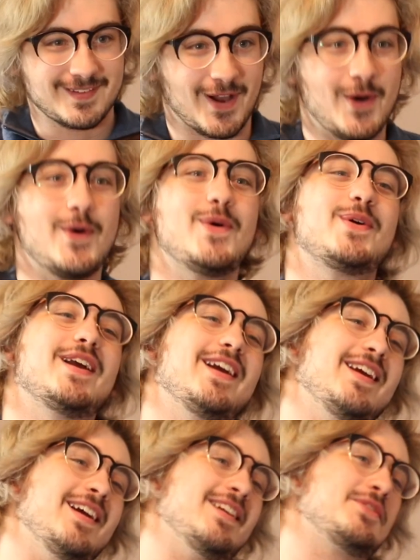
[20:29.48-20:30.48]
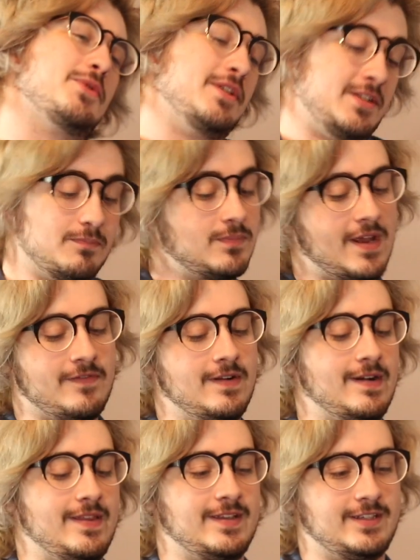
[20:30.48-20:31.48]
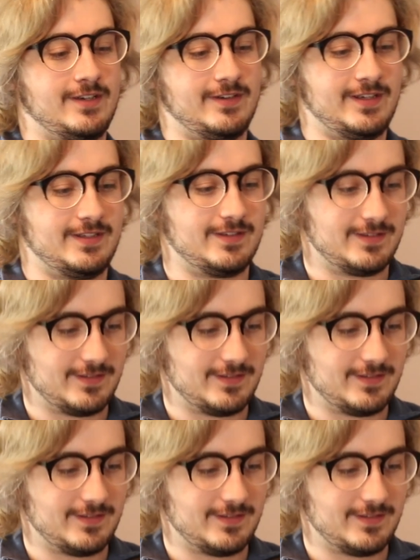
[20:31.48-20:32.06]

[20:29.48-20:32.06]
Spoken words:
Oh, okay, yeah. So this is definitely around that generation.